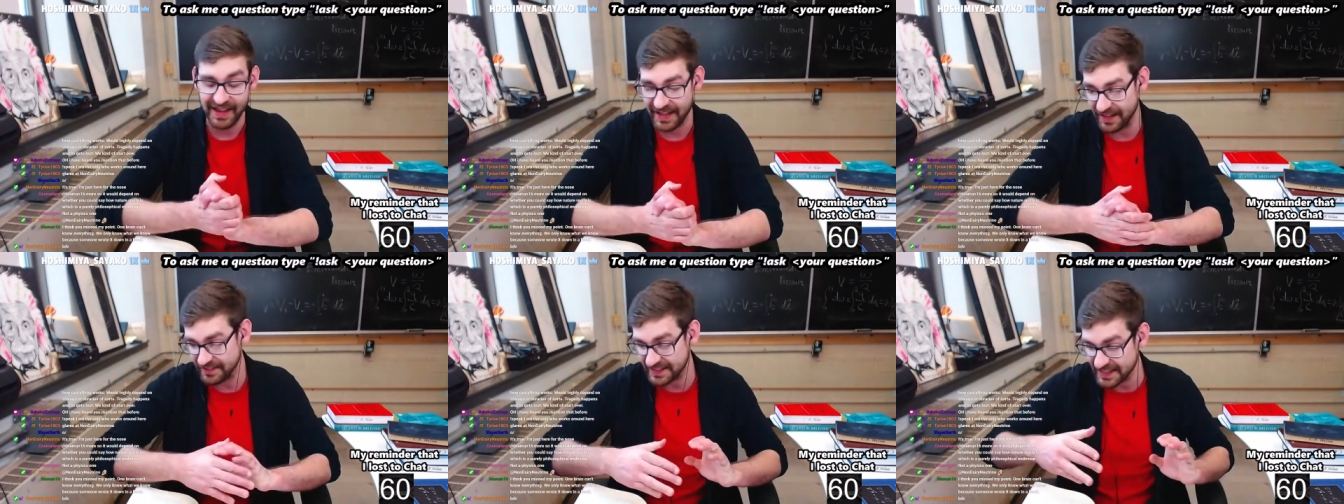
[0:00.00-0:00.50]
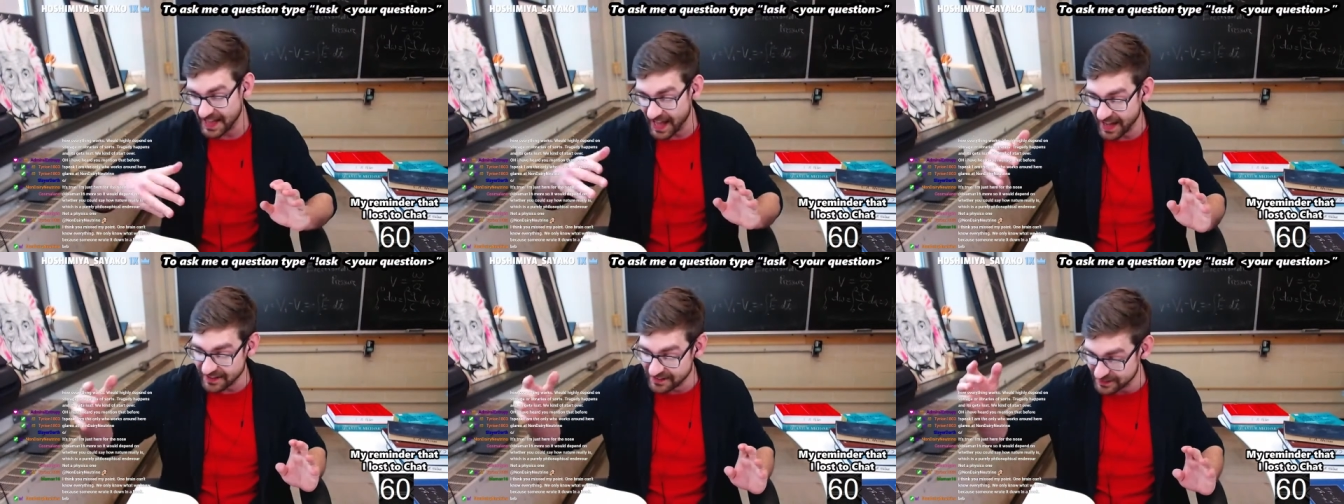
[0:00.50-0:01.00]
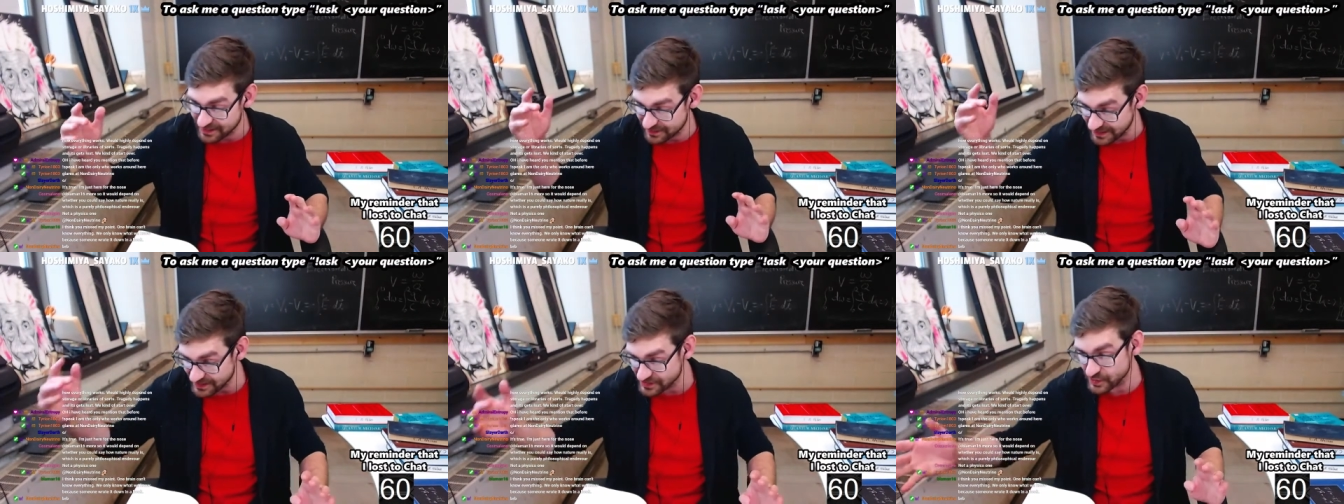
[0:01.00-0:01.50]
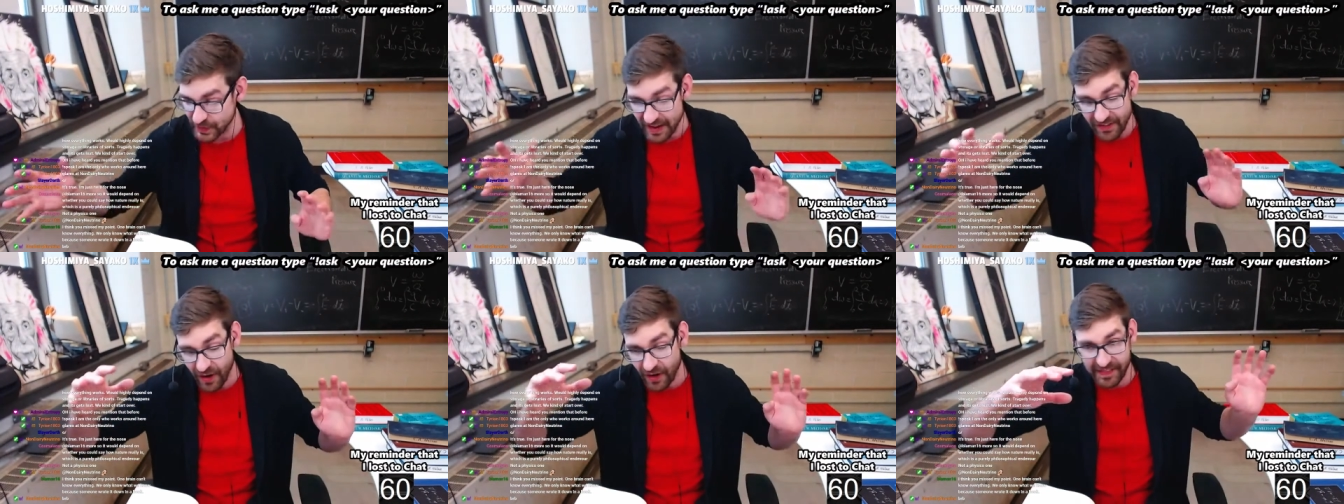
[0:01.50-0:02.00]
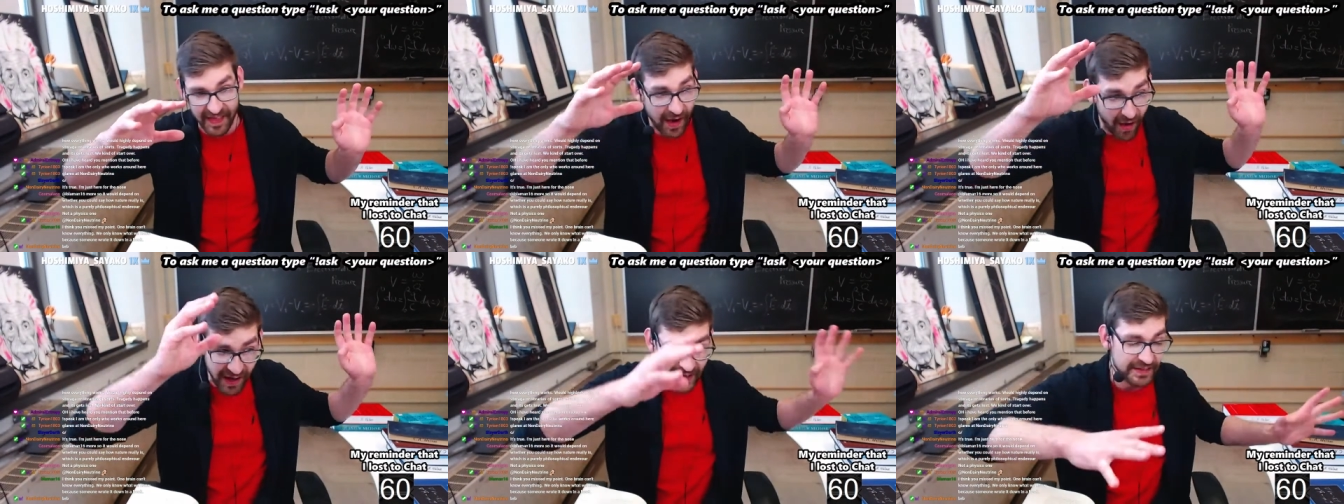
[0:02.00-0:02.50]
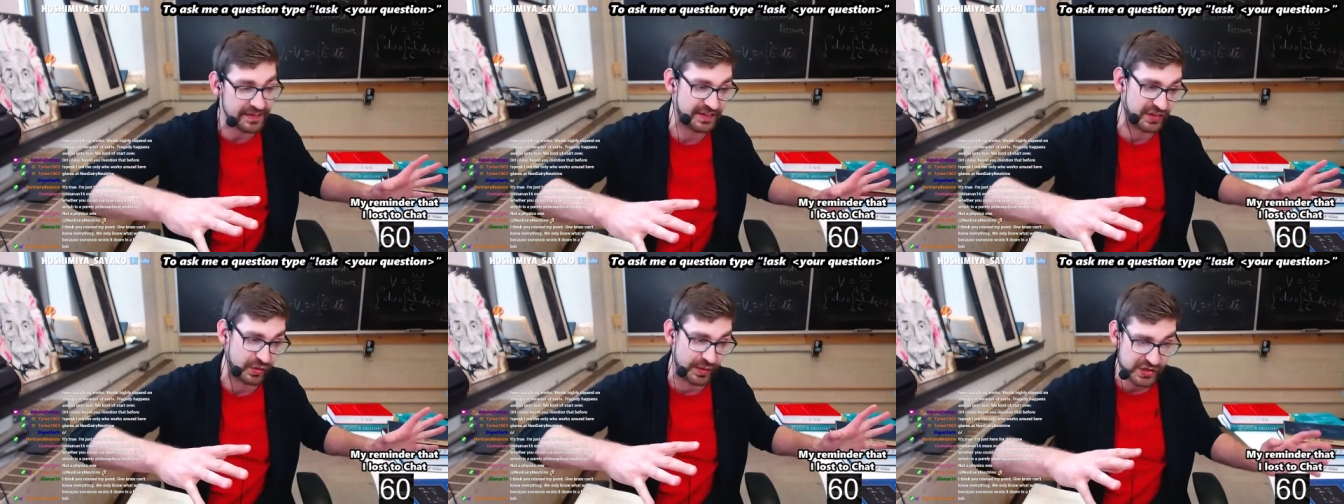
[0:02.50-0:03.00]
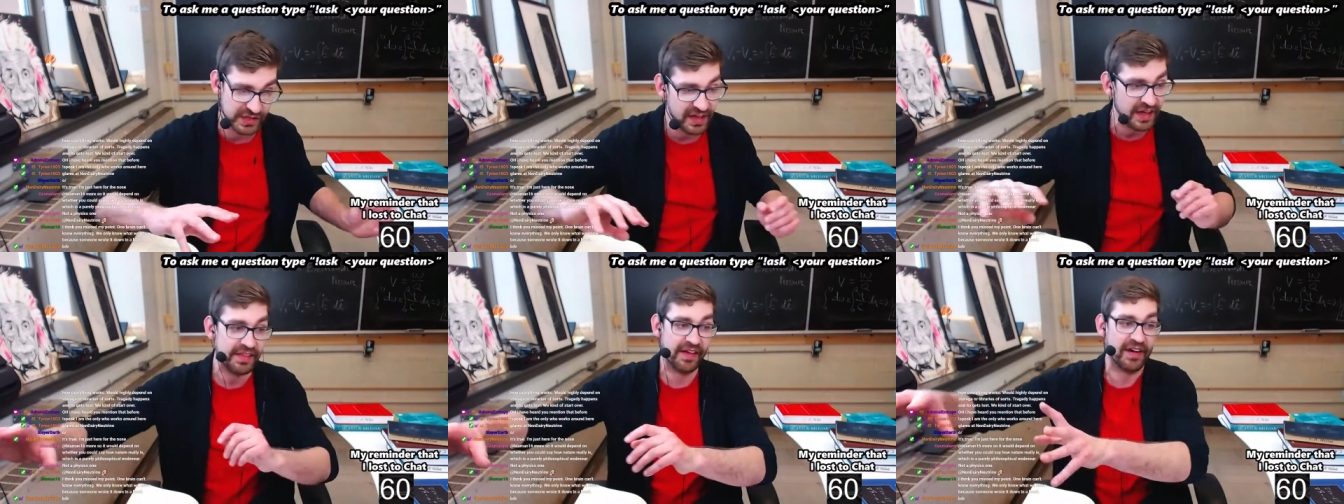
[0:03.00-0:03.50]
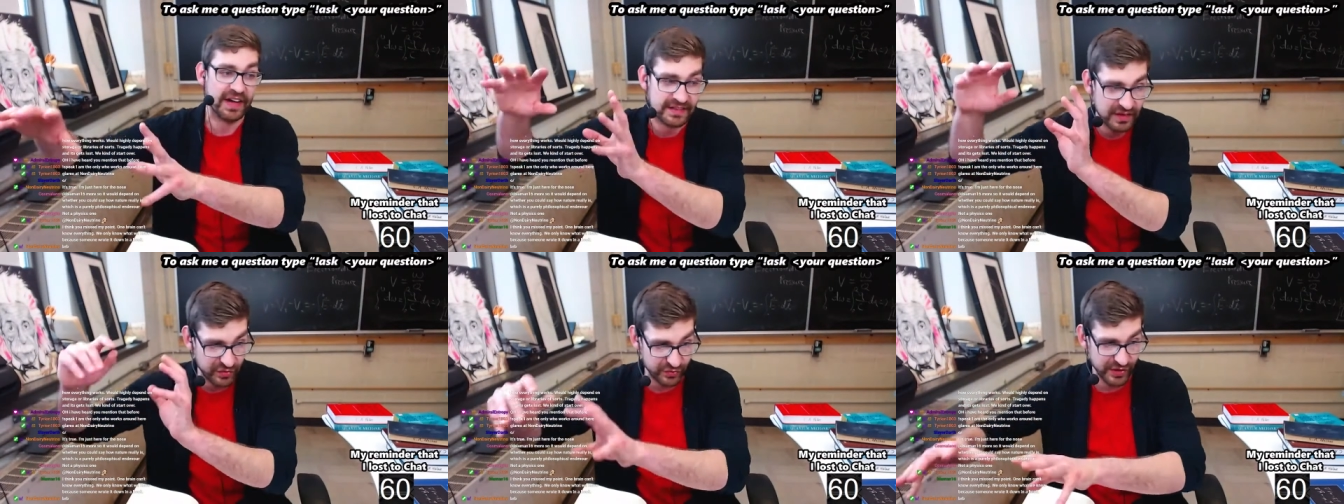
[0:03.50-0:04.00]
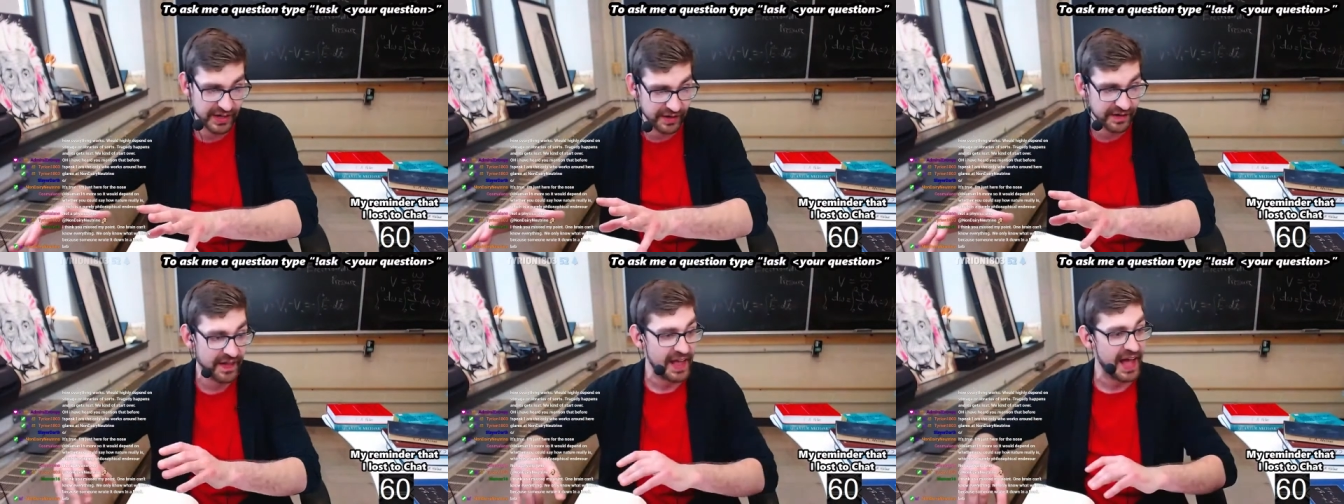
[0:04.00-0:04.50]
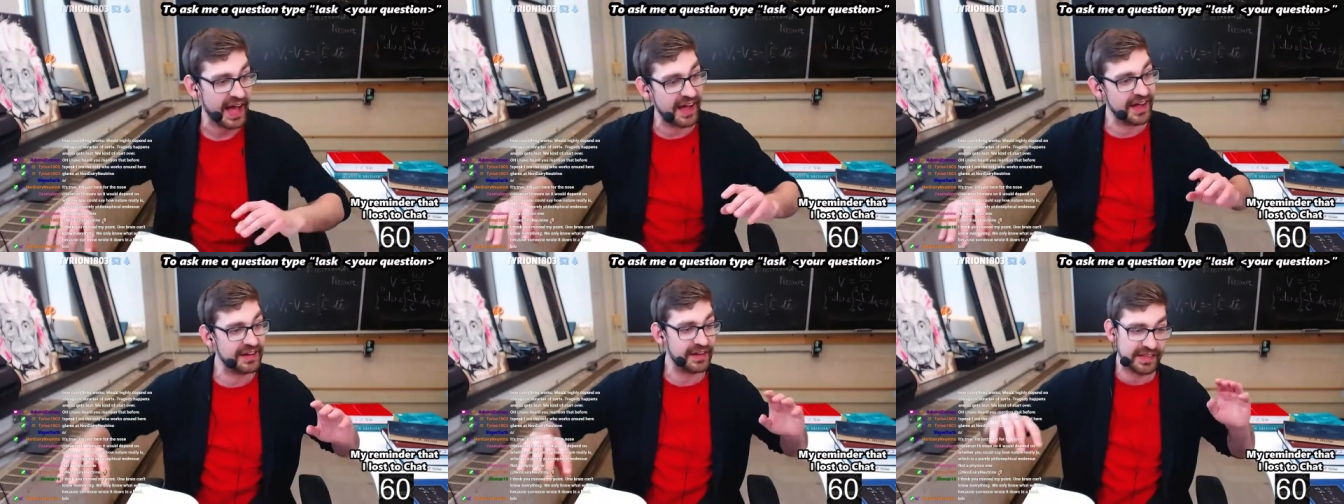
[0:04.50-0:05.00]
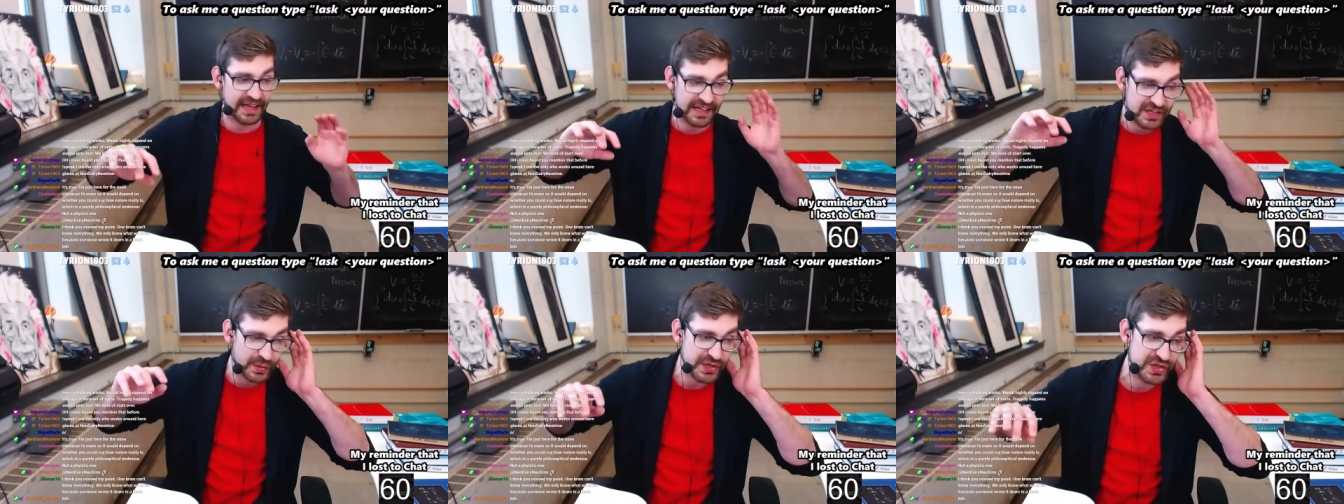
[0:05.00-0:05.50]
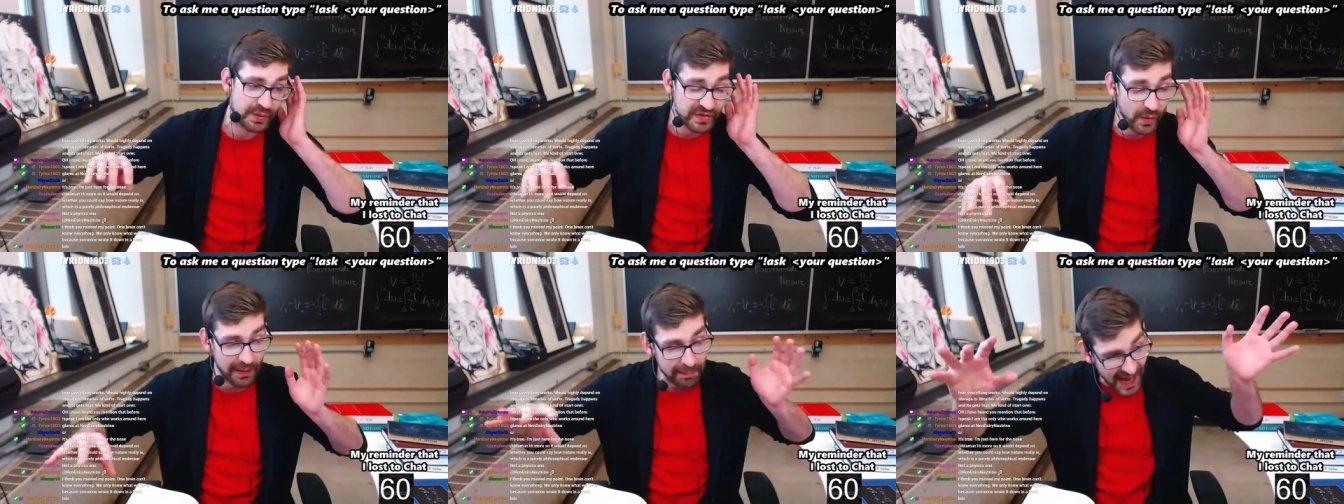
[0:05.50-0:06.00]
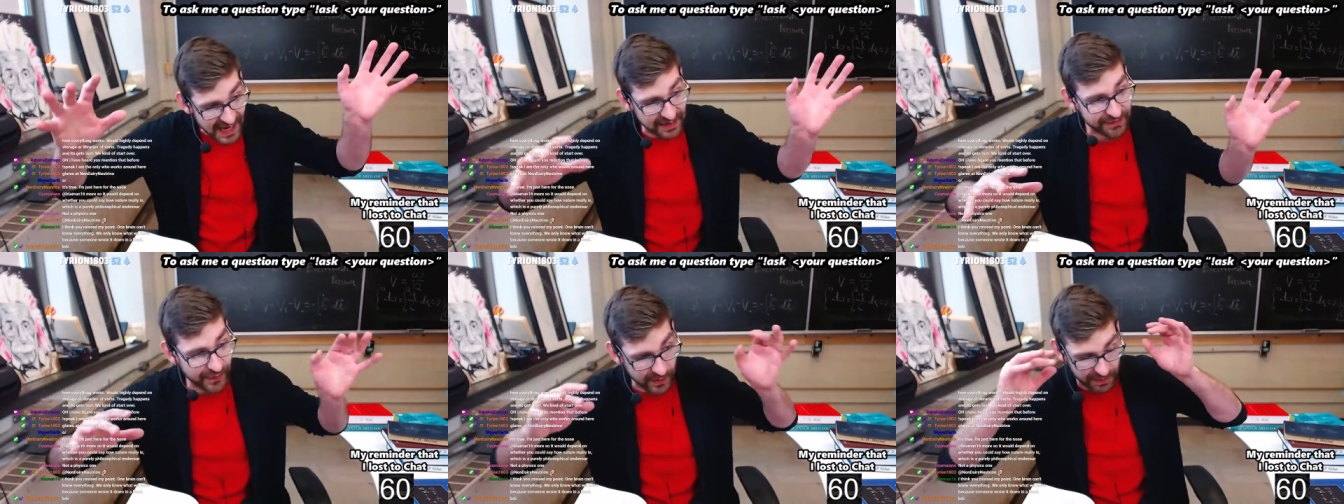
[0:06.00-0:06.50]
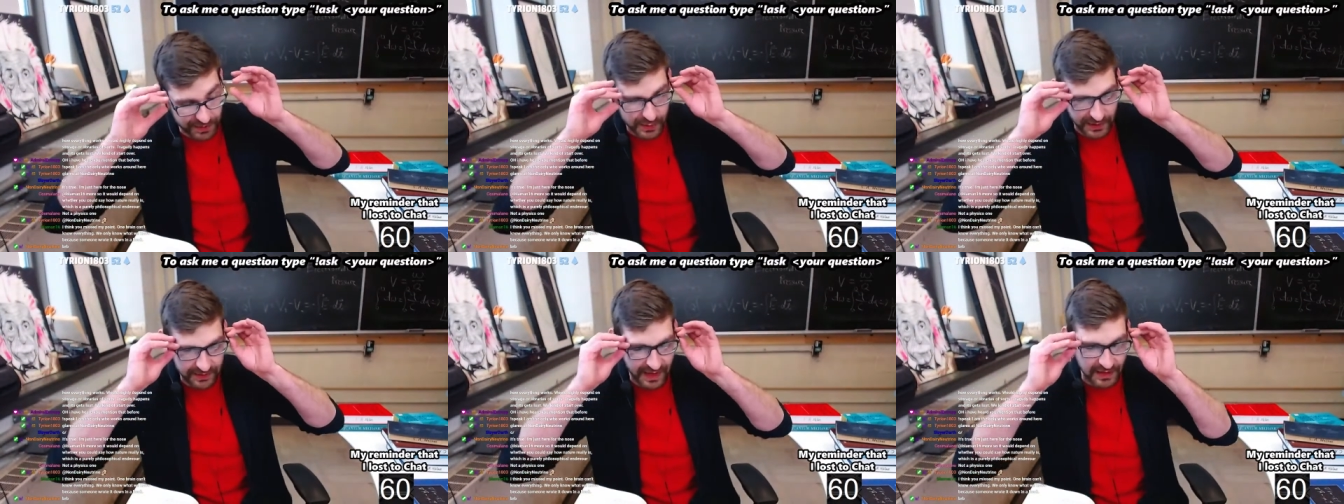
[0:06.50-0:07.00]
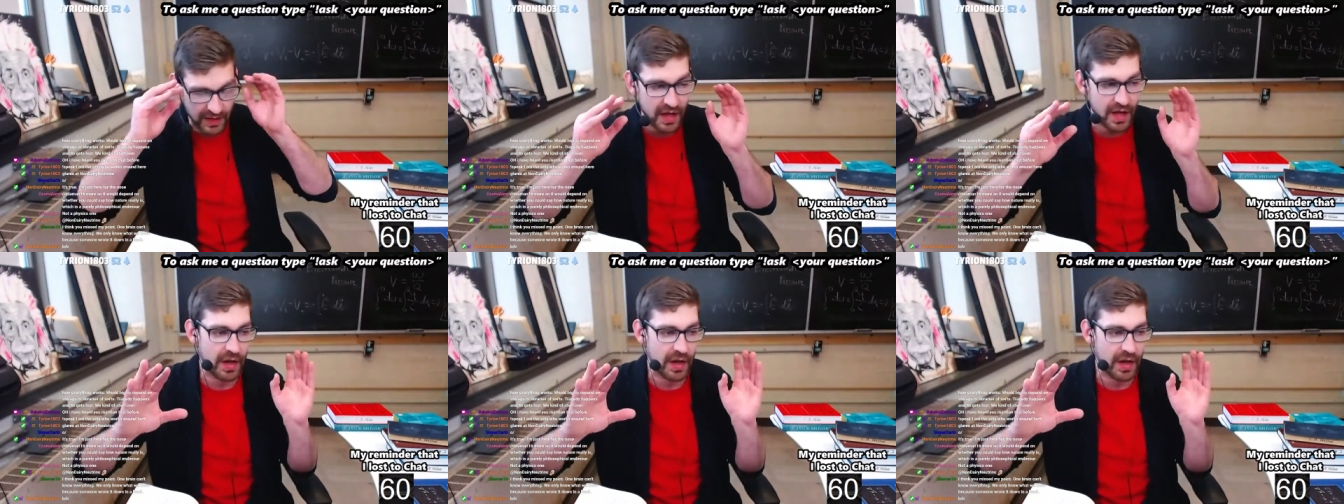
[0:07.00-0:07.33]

Is he has this in, we all, they all had this intuition, they all had this rigor, and the intuition was going back and forth between like